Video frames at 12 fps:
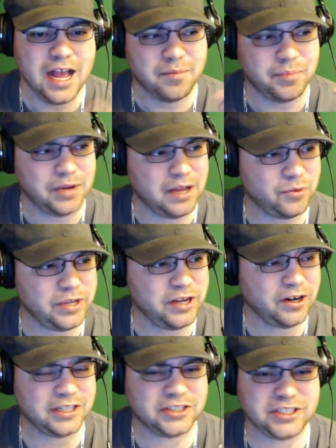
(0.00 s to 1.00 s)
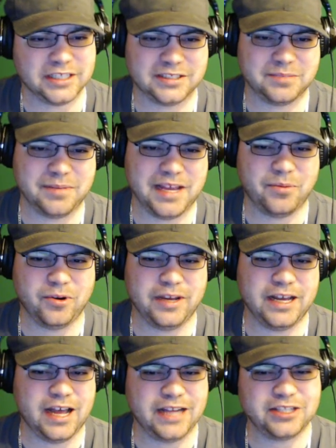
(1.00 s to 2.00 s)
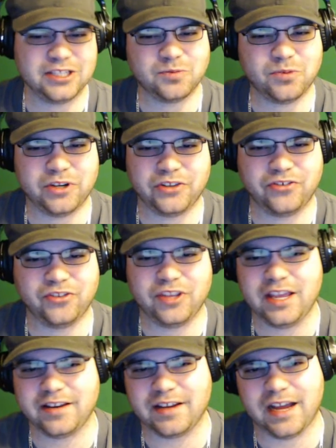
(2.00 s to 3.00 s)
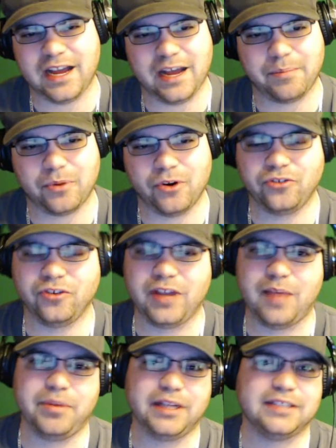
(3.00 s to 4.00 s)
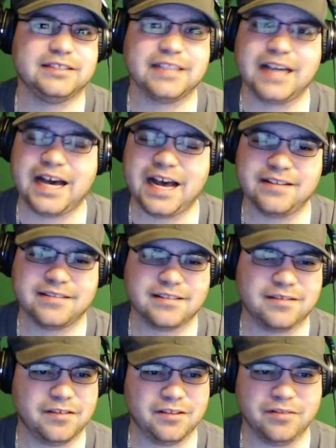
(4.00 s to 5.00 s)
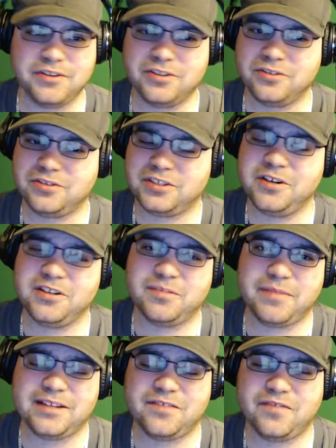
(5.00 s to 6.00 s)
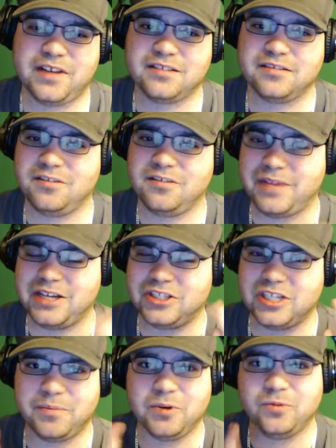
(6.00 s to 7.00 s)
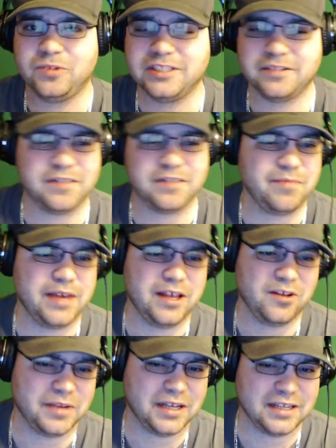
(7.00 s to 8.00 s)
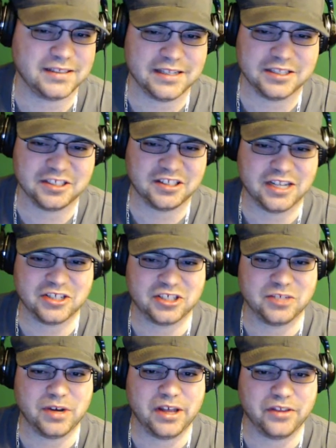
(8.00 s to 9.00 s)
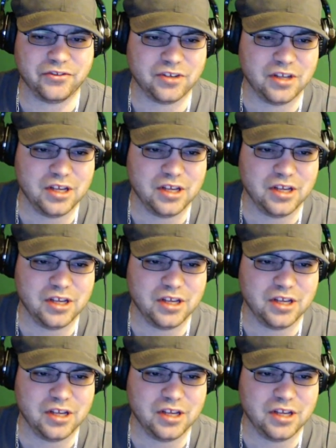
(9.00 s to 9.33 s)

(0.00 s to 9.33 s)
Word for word: But we are going to check this bad boy out. I just want to see it. Uh, personally, I picked Scott. In the original series of Mass Effects, though, my Shepard was a female because I just thought she was.